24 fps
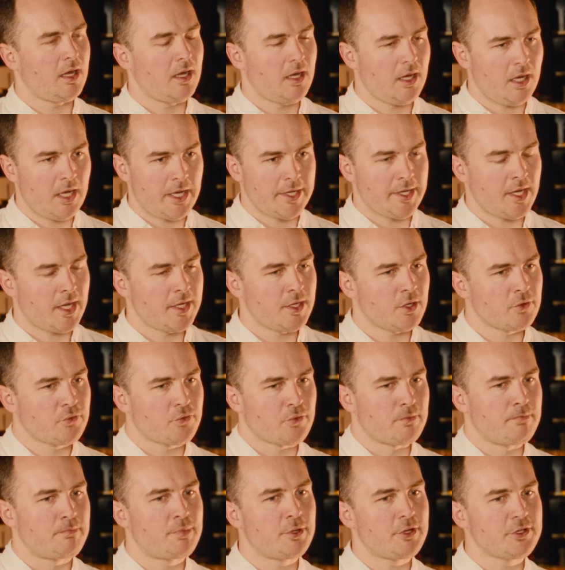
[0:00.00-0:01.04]
I know
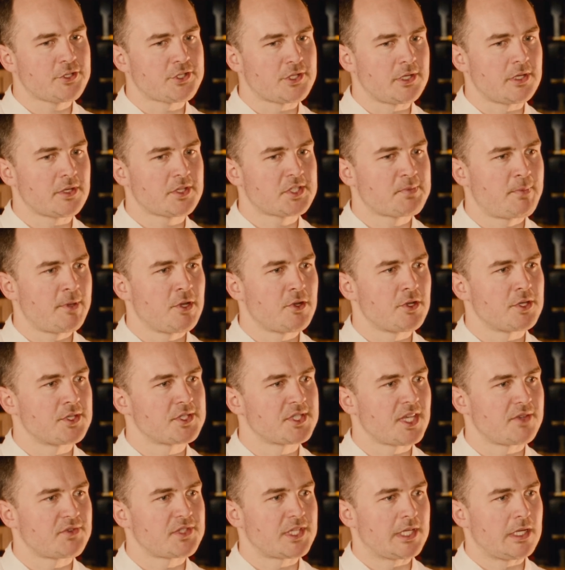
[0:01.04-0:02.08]
from personal experience,
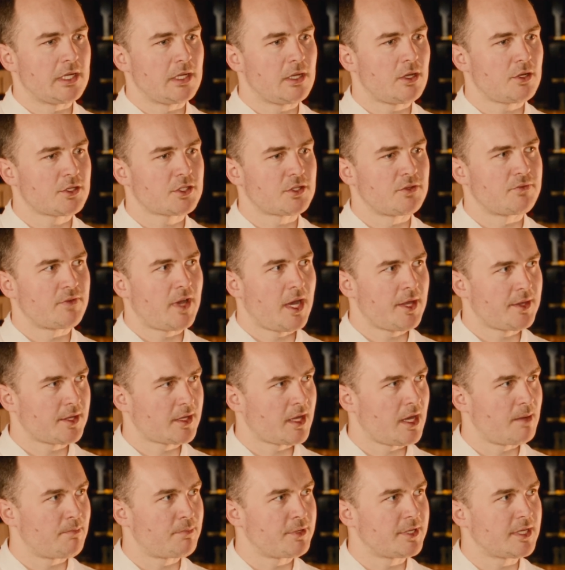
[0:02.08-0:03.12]
I've seen a lot of other
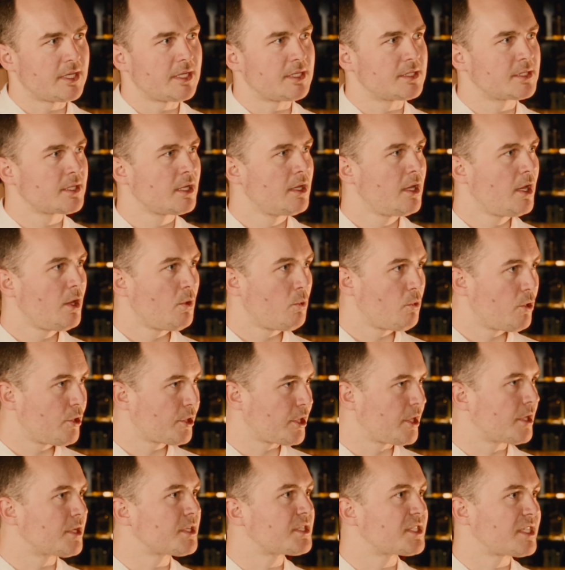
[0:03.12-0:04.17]
companies
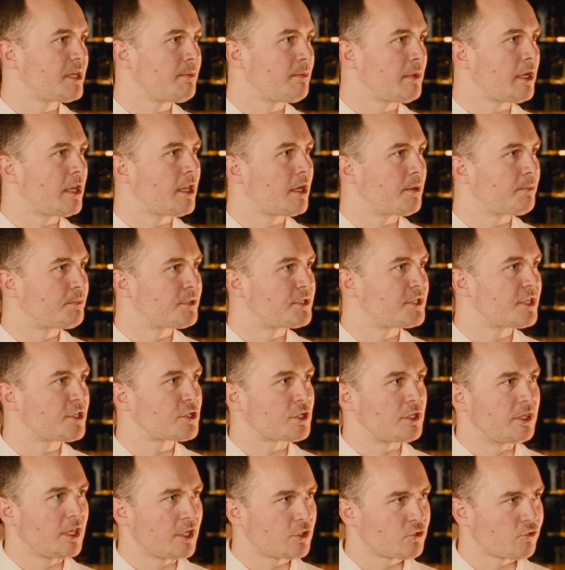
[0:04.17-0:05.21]
working in a similar
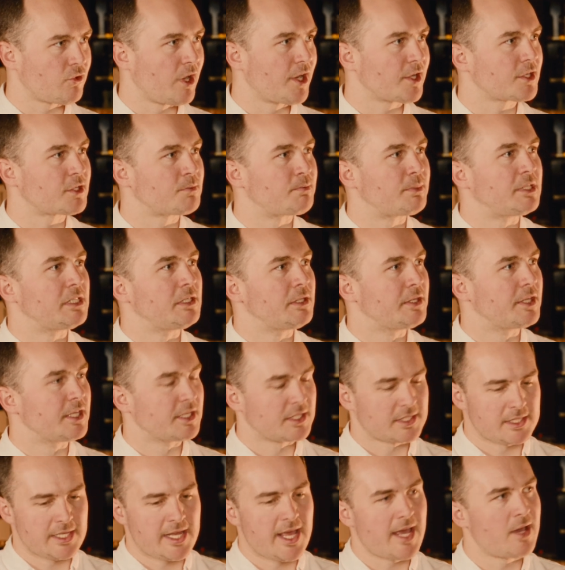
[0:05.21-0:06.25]
position. They're trying to build
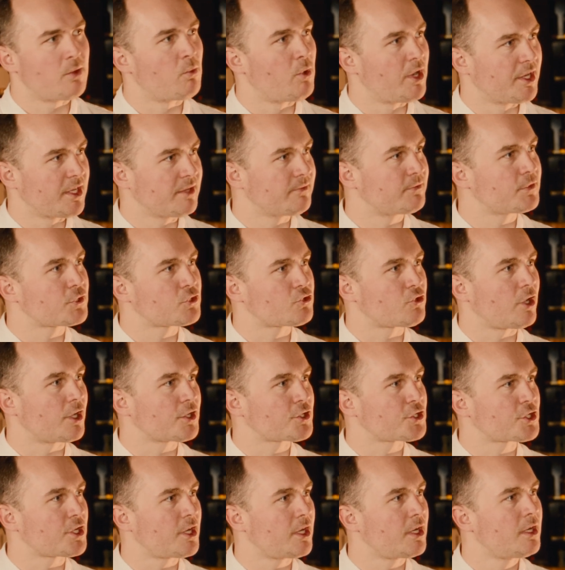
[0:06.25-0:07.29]
this layer one
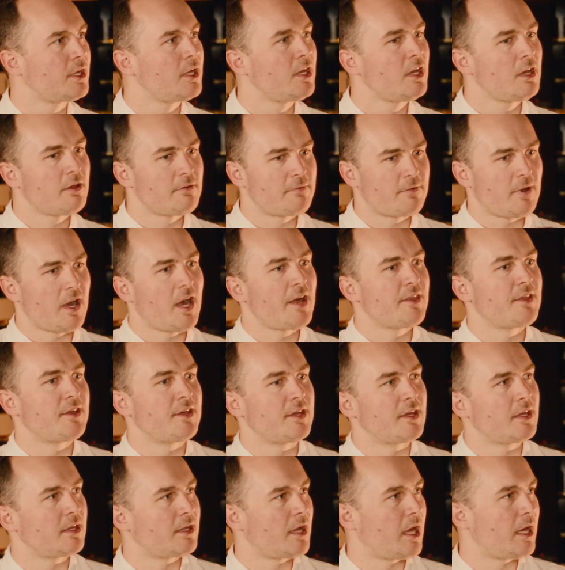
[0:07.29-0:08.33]
infrastructure for
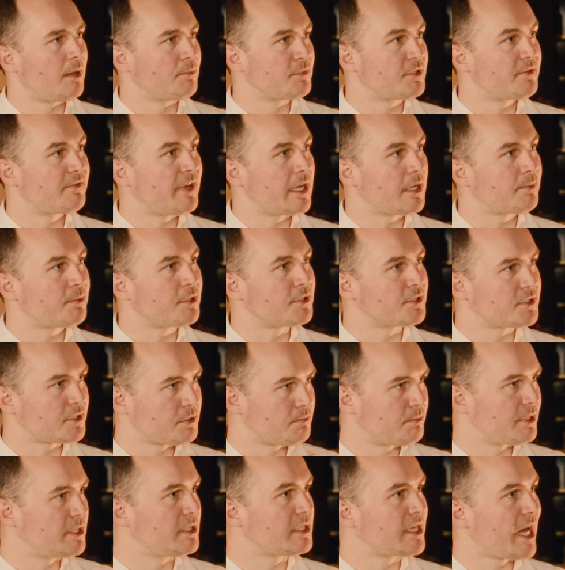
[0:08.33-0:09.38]
other developers to
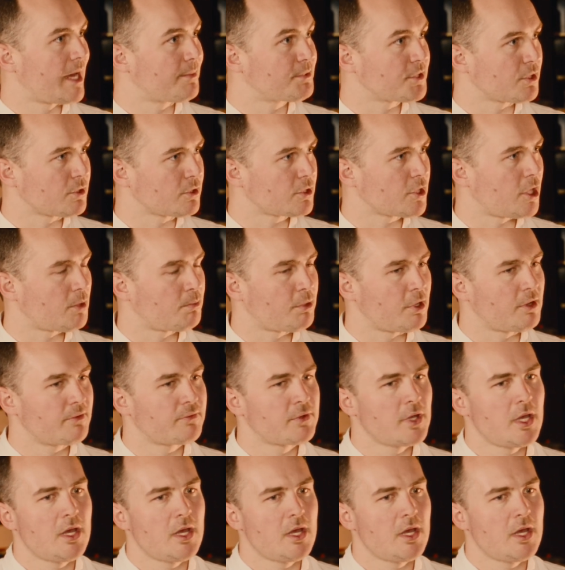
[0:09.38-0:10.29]
build apps on top of.